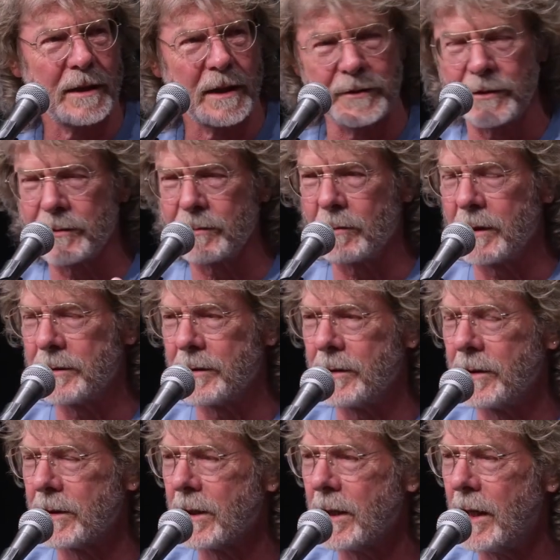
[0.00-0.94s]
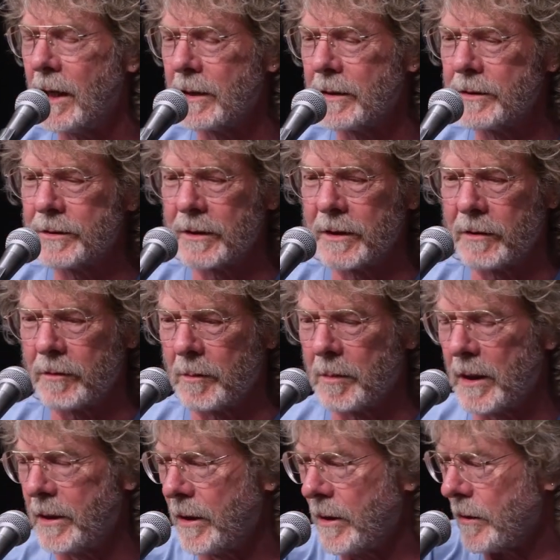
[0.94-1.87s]
I just wasn't in college, and
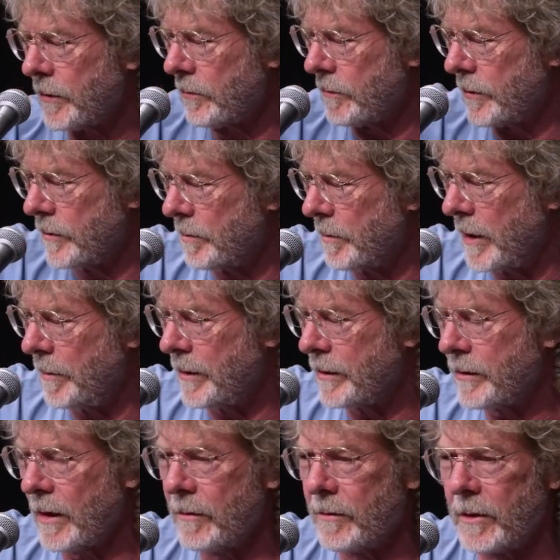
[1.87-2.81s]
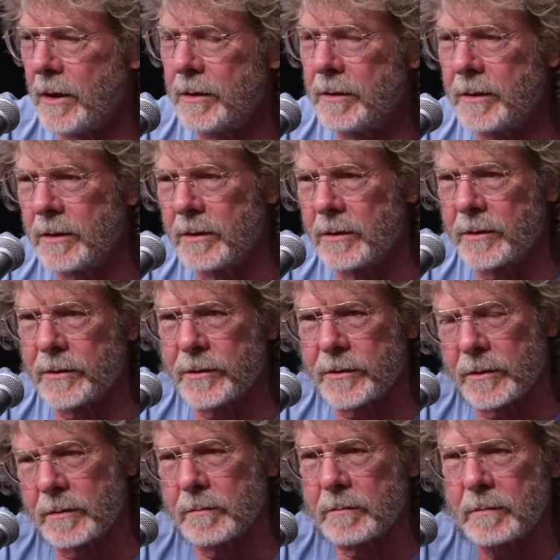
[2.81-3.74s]
everybody else was maybe 7 or 8
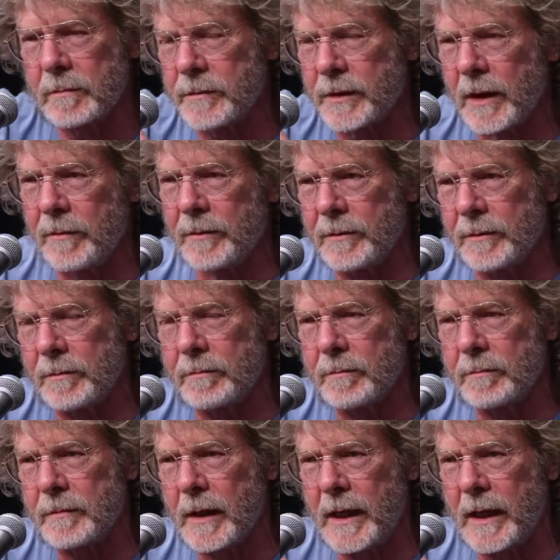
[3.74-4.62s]
years, or 7,